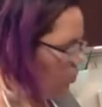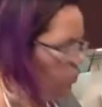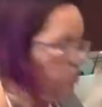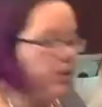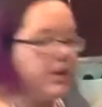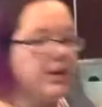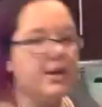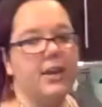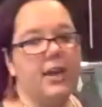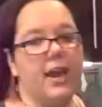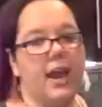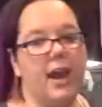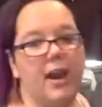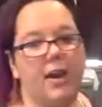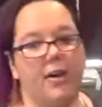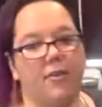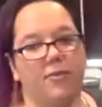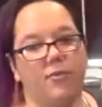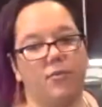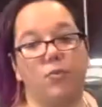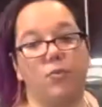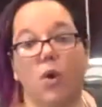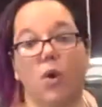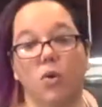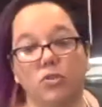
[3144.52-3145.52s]
we have
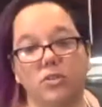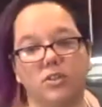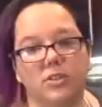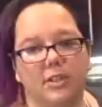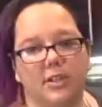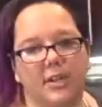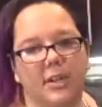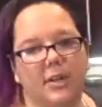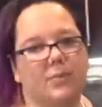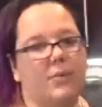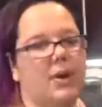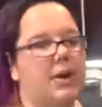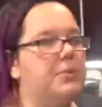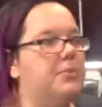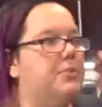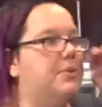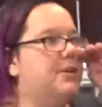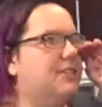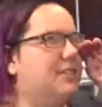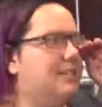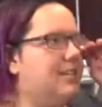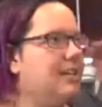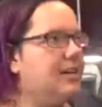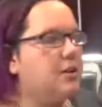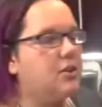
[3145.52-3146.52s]
roasted it, right?
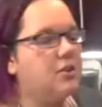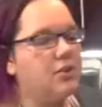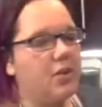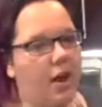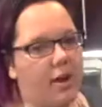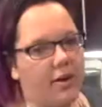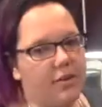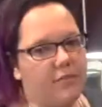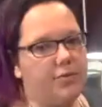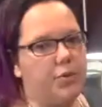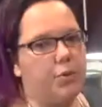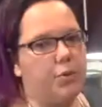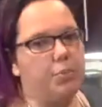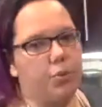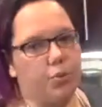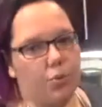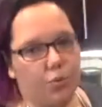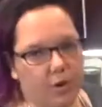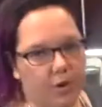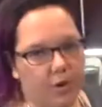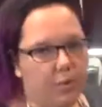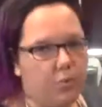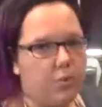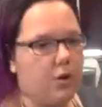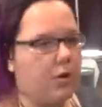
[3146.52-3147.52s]
We did a lot of the
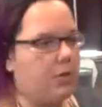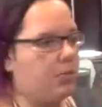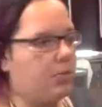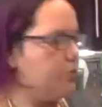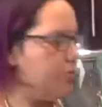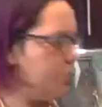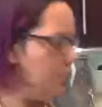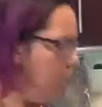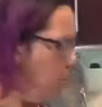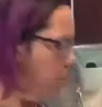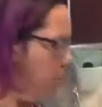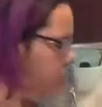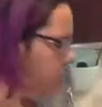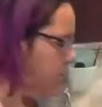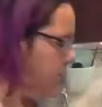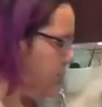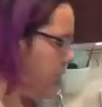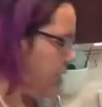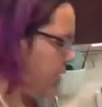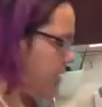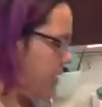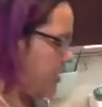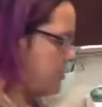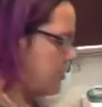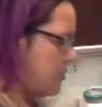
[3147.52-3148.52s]
pre work with roasting
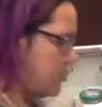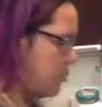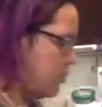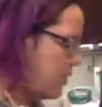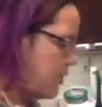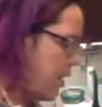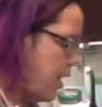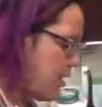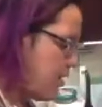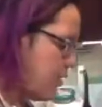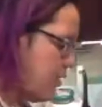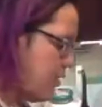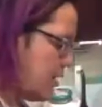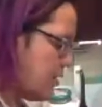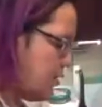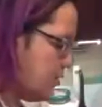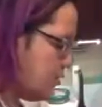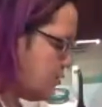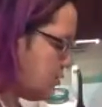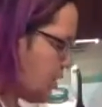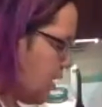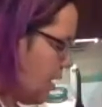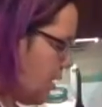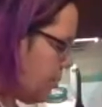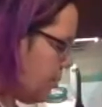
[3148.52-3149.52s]
it. And so we got a lot of
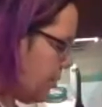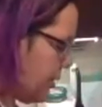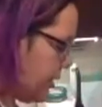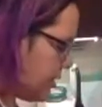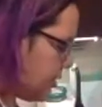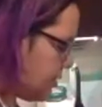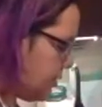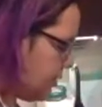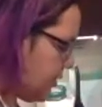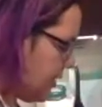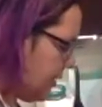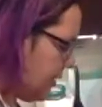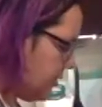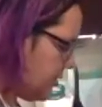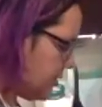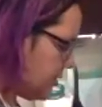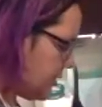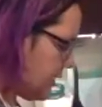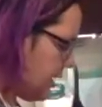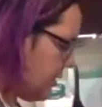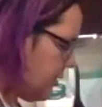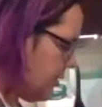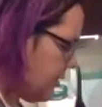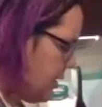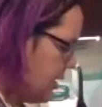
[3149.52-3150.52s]
those complex flavors
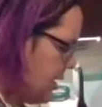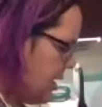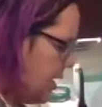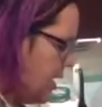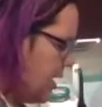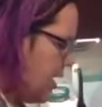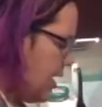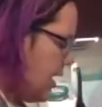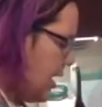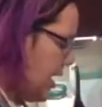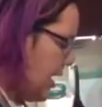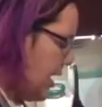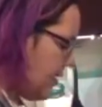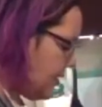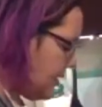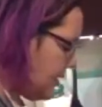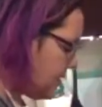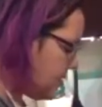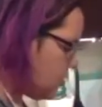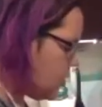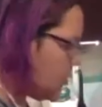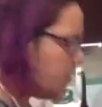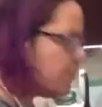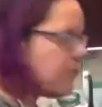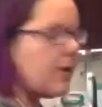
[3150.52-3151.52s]
out. And then,
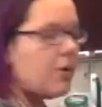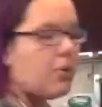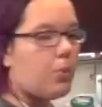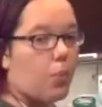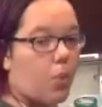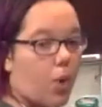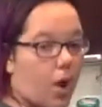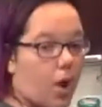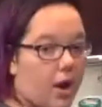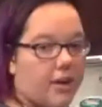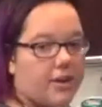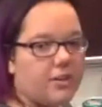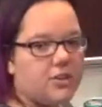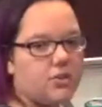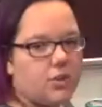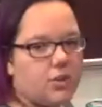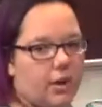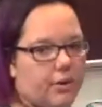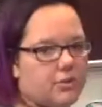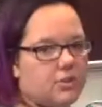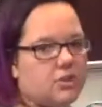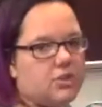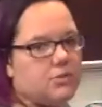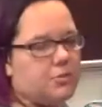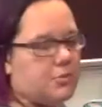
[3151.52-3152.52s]
so if I wanted to, I
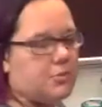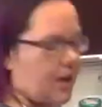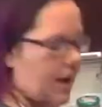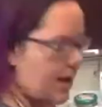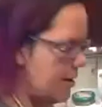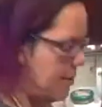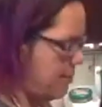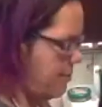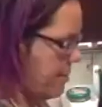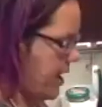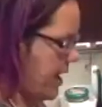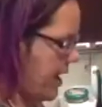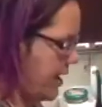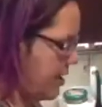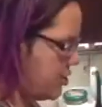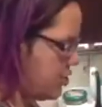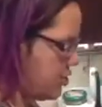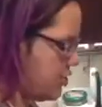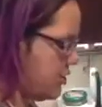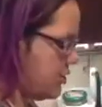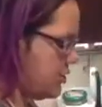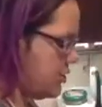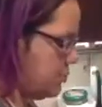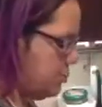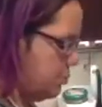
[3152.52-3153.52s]
would just kind of mash
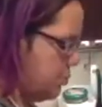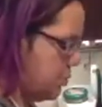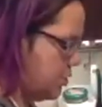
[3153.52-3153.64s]
this,